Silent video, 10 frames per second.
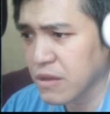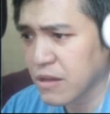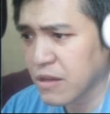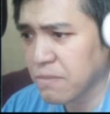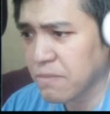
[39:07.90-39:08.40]

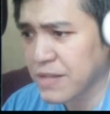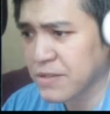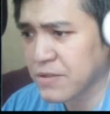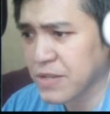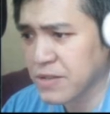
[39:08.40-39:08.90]

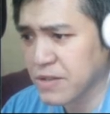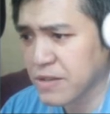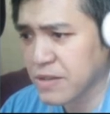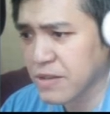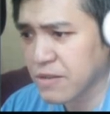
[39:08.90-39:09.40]
Complex creature.
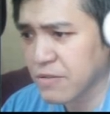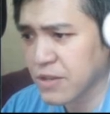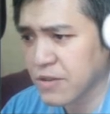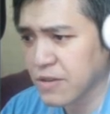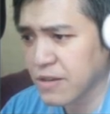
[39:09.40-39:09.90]

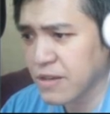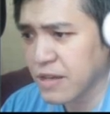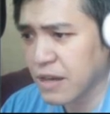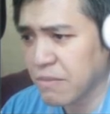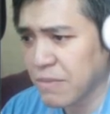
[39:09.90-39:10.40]

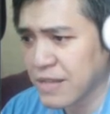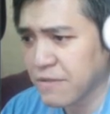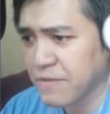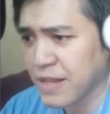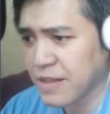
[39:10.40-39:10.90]
A mass
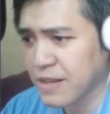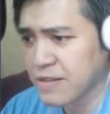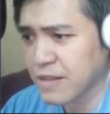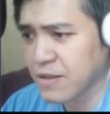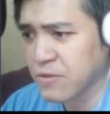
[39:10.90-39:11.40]
of
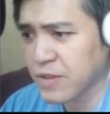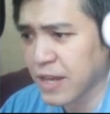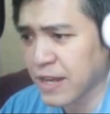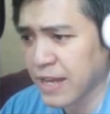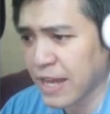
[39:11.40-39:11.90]
tentacles and growth
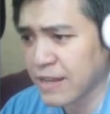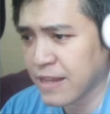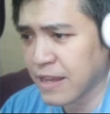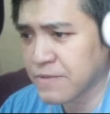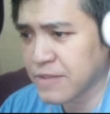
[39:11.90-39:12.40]
unlike
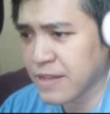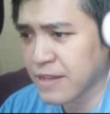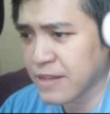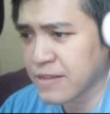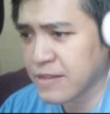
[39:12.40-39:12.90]
anything I've
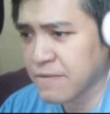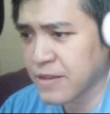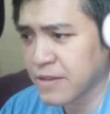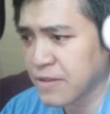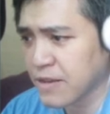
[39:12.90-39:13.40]
seen. It's
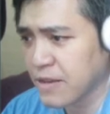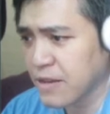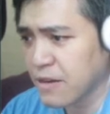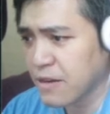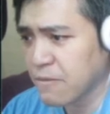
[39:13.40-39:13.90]
difficult to...
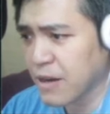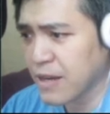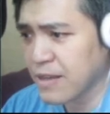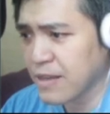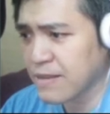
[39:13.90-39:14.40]

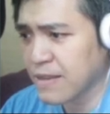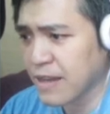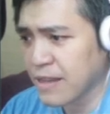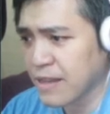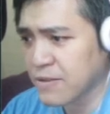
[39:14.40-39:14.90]
What is
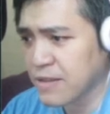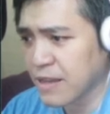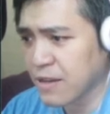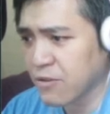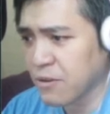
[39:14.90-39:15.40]
that? It looks
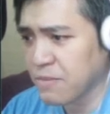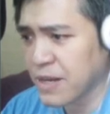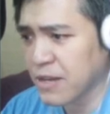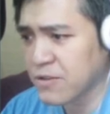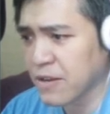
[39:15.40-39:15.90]
like a whole
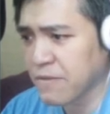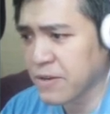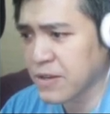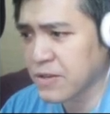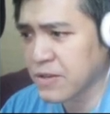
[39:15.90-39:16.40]
menagerie of
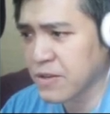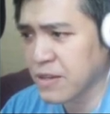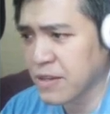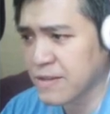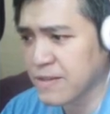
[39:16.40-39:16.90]
creatures
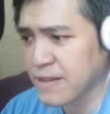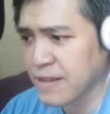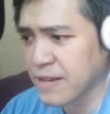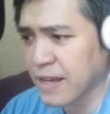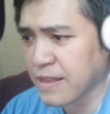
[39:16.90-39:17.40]
caught in a
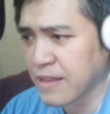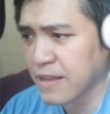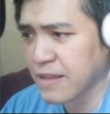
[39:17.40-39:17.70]
silken net.